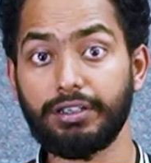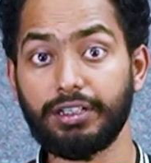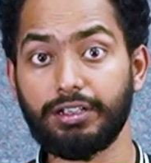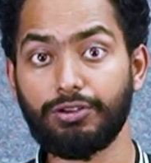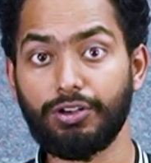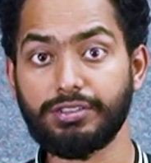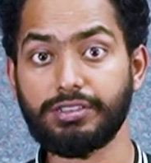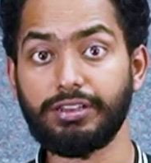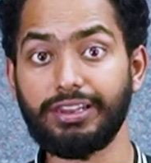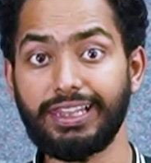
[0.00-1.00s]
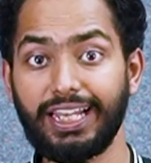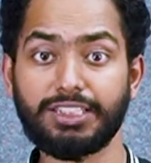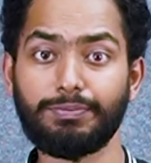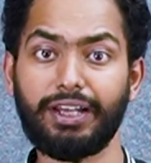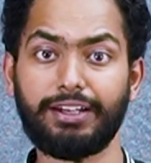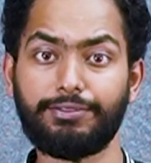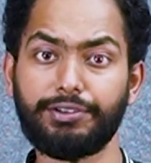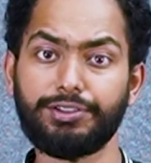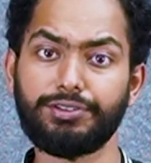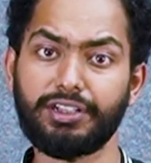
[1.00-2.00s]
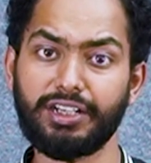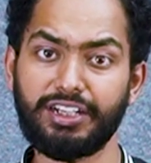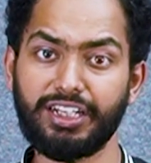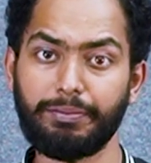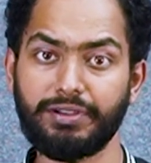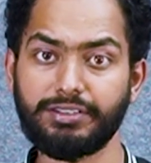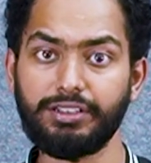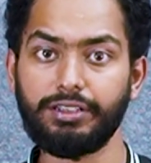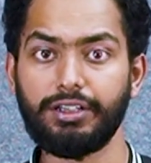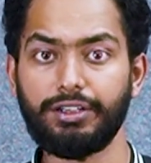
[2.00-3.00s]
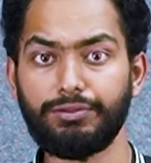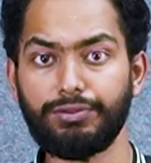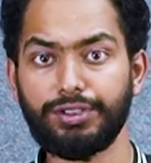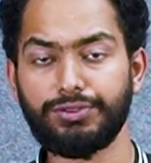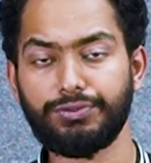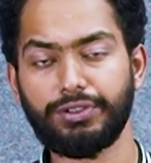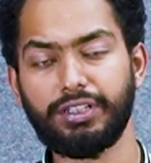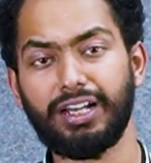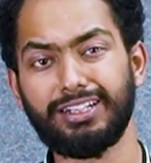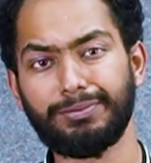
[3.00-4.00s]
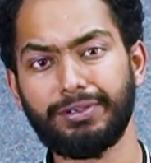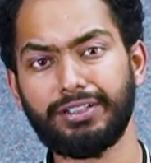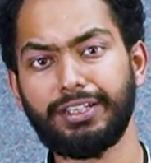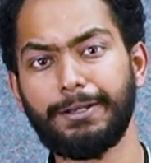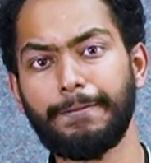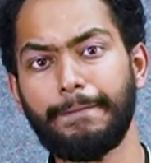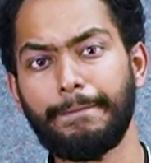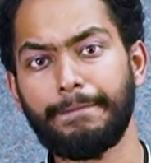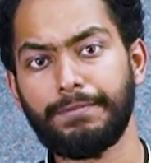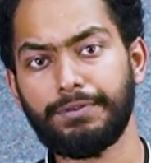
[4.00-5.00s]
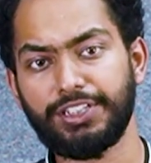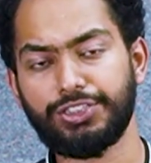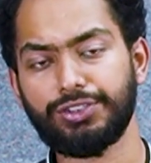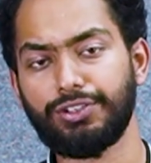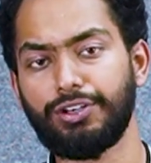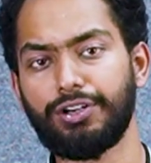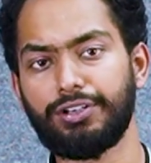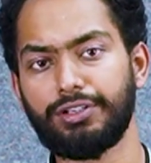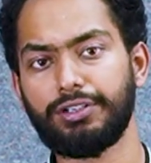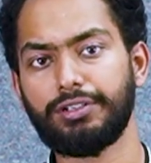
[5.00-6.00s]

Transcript: cause less blood flow into the cardiac muscle, which will ultimately reach or